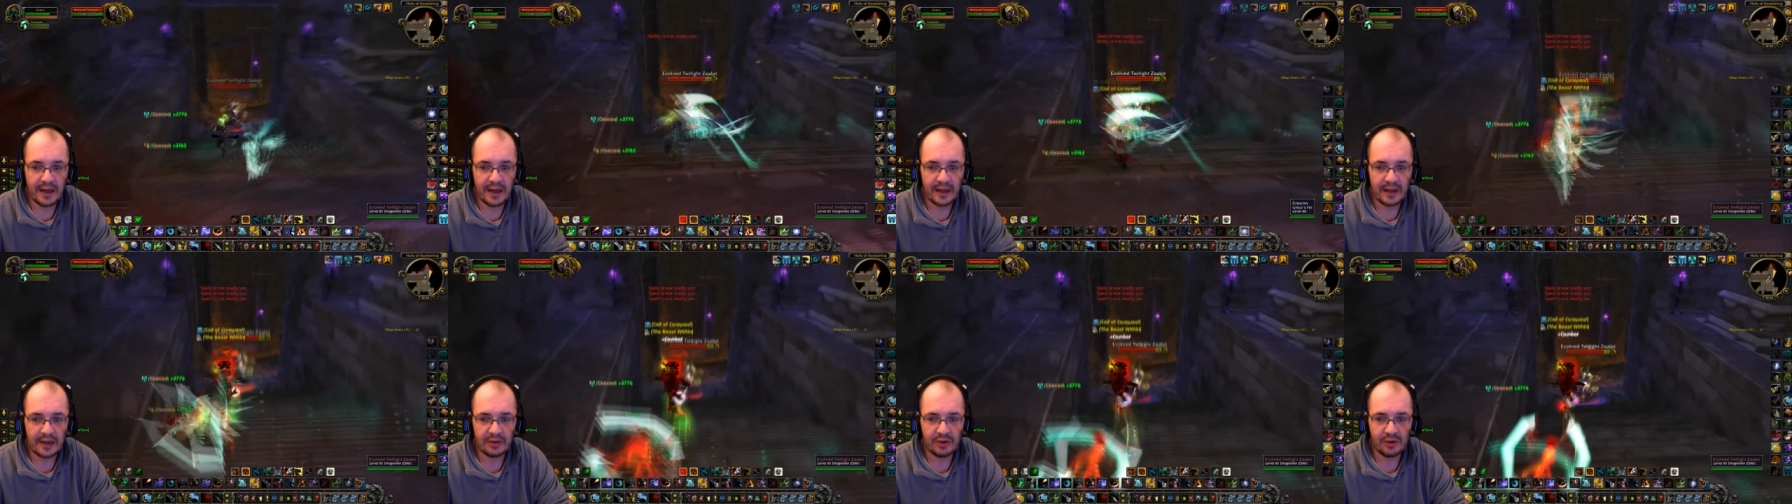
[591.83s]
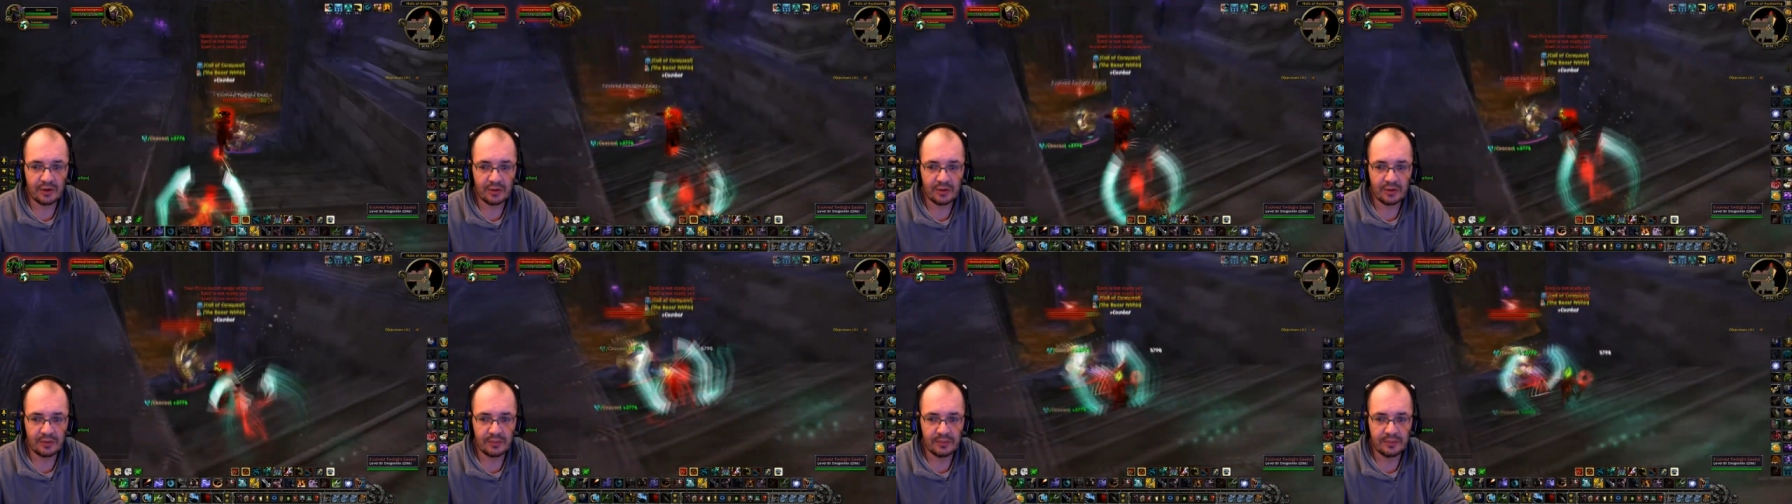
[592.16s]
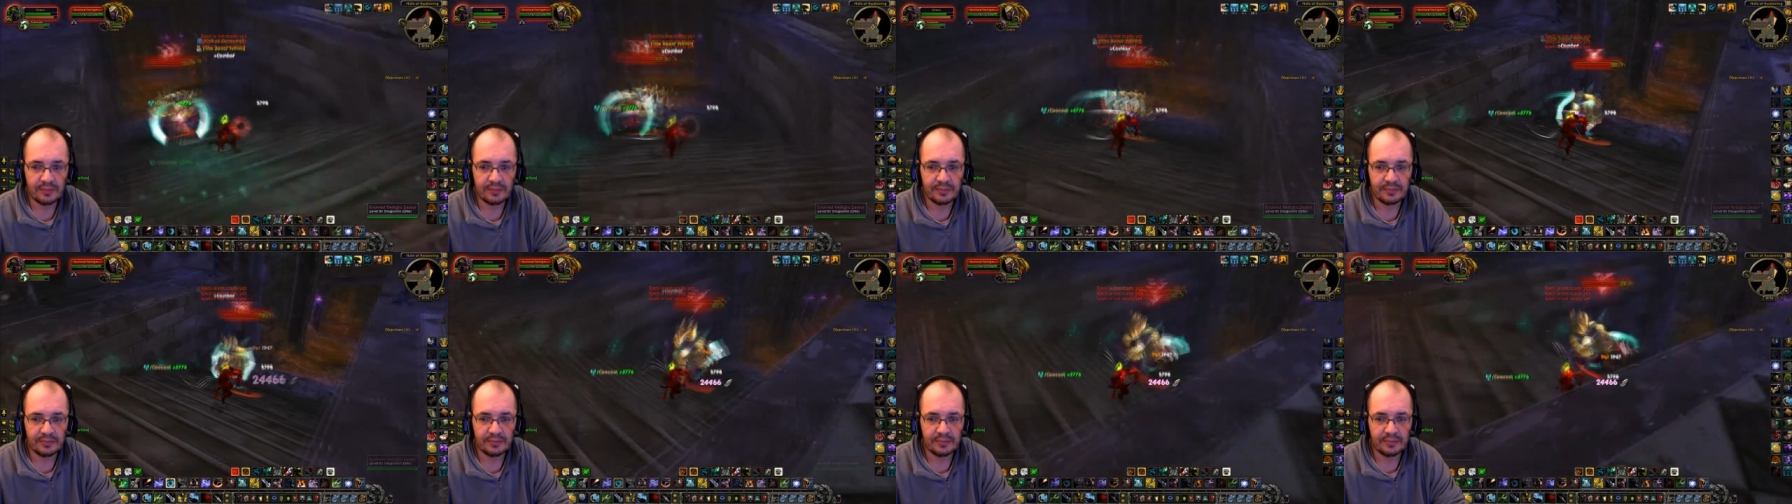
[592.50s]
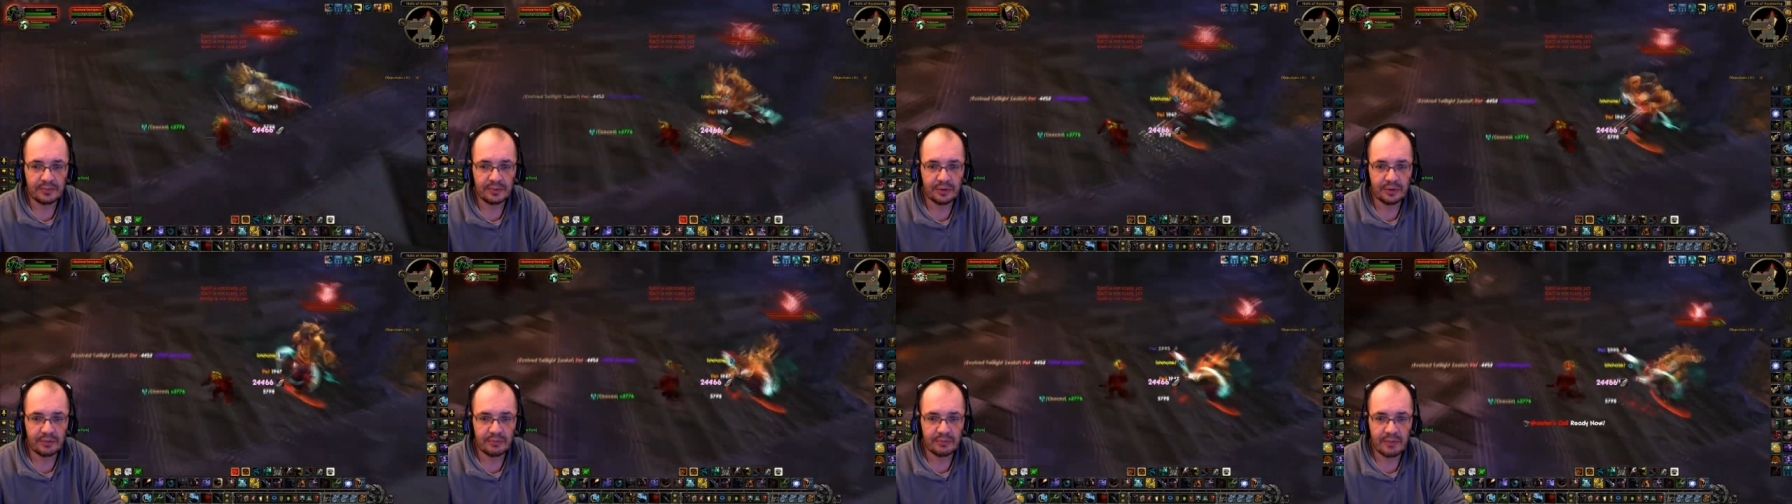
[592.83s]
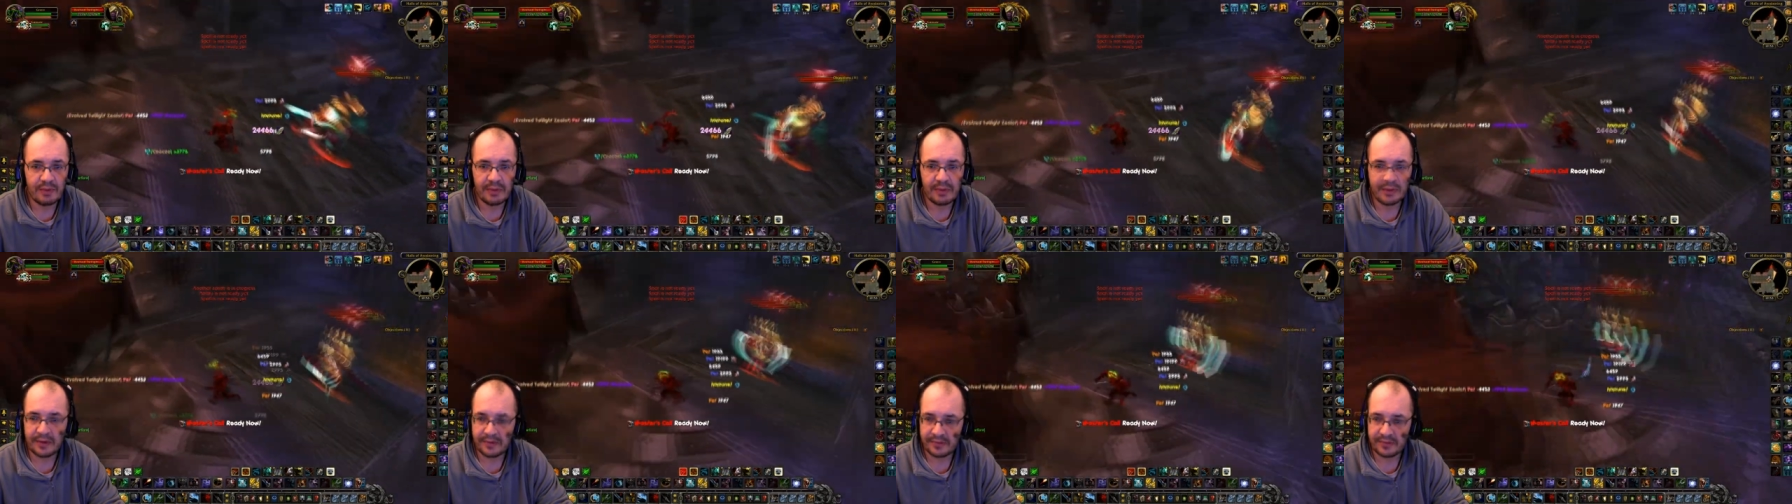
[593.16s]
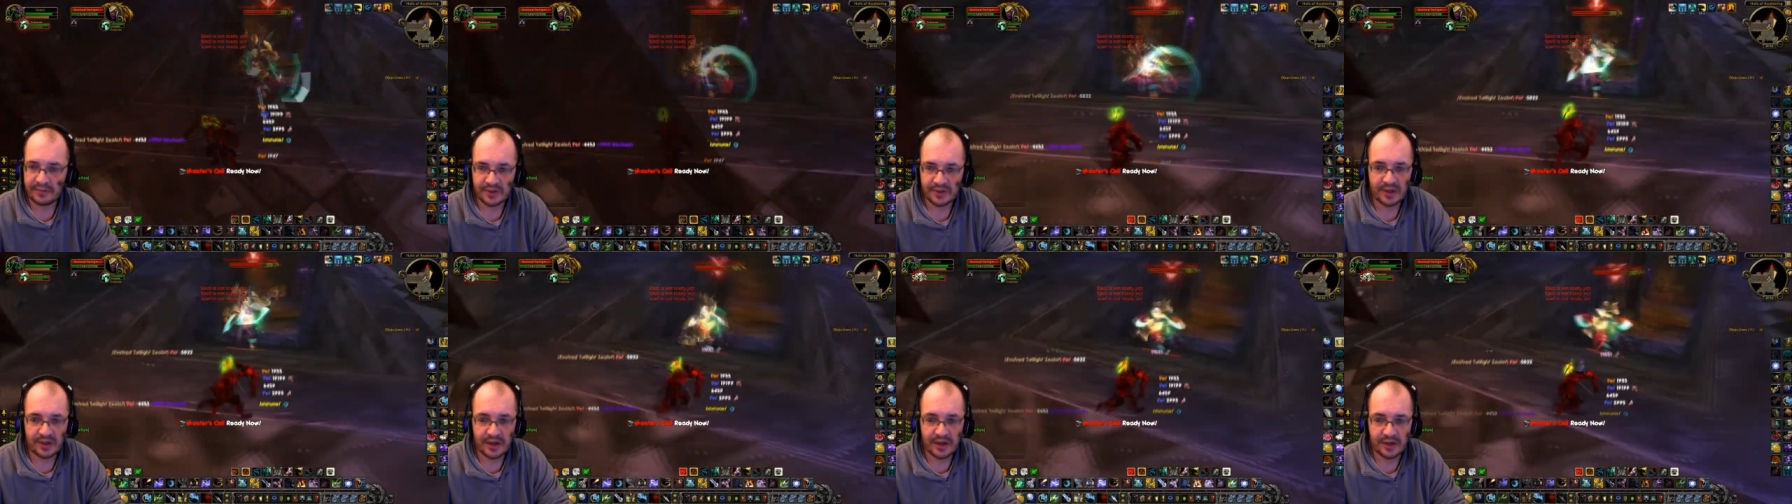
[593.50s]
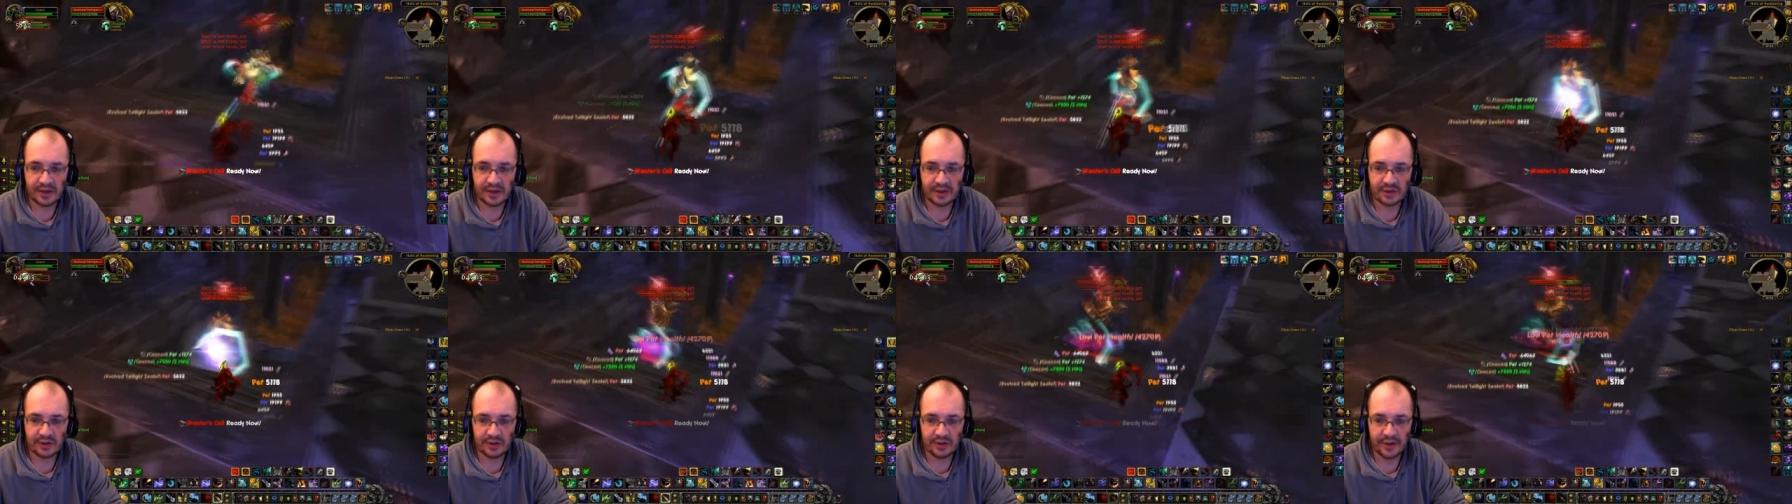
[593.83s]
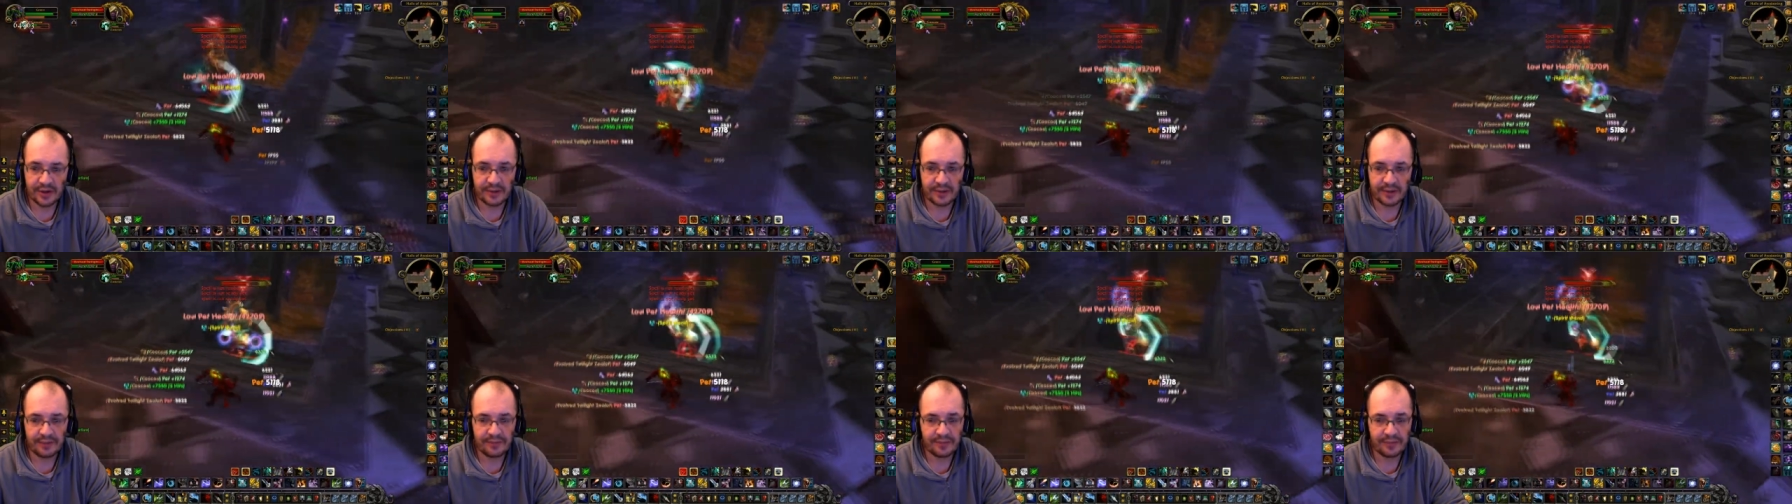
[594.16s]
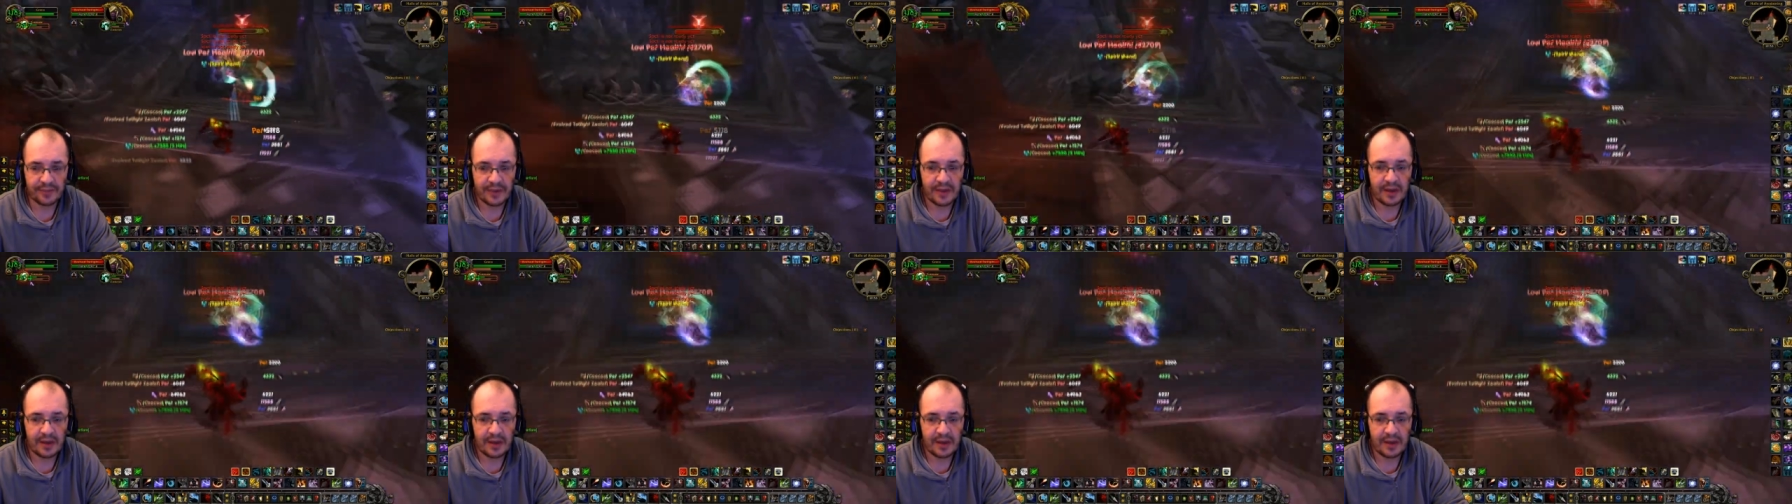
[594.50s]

and remember, this guy hits harder.